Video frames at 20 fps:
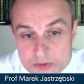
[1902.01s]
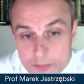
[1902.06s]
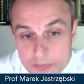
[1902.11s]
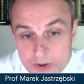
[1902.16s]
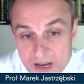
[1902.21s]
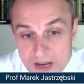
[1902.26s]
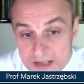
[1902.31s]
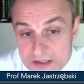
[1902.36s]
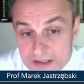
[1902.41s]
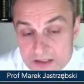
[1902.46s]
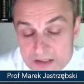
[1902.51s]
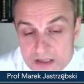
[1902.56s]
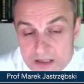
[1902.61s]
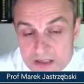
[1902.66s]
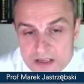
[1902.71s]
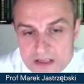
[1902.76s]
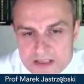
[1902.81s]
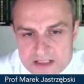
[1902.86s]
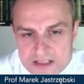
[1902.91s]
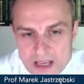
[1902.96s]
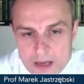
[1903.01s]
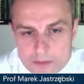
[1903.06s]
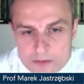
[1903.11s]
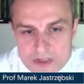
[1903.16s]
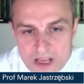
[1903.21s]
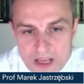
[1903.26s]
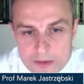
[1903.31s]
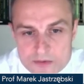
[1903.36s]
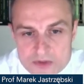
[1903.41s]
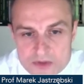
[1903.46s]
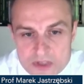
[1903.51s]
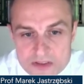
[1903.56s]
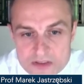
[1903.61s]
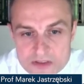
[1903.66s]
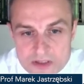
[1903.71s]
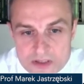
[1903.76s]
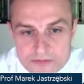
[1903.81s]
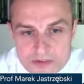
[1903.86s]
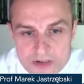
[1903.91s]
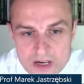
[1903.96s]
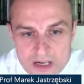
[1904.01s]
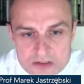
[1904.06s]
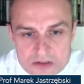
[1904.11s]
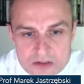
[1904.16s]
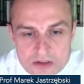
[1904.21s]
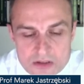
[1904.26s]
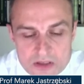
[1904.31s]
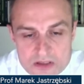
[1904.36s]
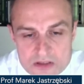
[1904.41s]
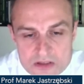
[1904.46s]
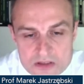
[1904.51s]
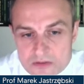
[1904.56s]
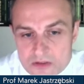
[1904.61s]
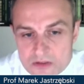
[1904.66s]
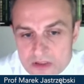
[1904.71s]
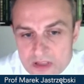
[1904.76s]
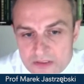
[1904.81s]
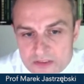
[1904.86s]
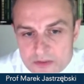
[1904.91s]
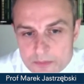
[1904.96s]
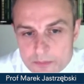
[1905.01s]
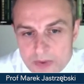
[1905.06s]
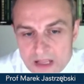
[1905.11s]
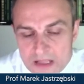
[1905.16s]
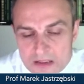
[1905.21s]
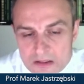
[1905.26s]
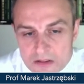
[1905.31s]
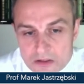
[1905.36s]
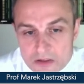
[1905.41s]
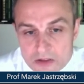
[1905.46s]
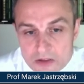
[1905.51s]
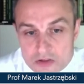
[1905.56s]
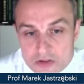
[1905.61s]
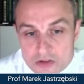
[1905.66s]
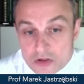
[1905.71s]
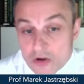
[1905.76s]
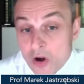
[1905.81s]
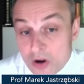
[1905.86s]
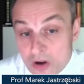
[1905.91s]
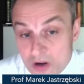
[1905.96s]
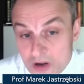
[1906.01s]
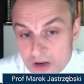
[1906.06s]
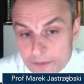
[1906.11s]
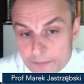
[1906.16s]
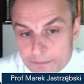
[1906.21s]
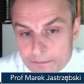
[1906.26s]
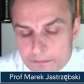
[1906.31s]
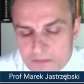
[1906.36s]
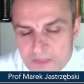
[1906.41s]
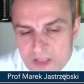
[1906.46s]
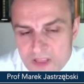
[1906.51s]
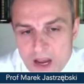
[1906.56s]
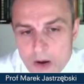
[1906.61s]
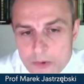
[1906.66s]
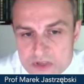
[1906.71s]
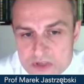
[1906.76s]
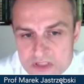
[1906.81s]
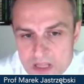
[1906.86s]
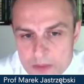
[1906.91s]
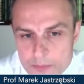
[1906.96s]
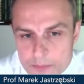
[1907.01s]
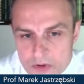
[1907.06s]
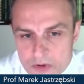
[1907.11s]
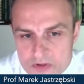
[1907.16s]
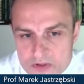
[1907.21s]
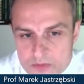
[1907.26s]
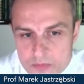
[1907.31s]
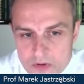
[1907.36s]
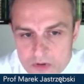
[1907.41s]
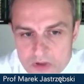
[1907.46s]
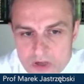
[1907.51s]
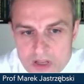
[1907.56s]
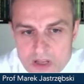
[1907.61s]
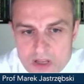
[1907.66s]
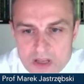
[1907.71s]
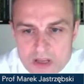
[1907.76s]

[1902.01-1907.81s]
despite sometimes that the refractoriness of the left bundle is longer? How is that possible?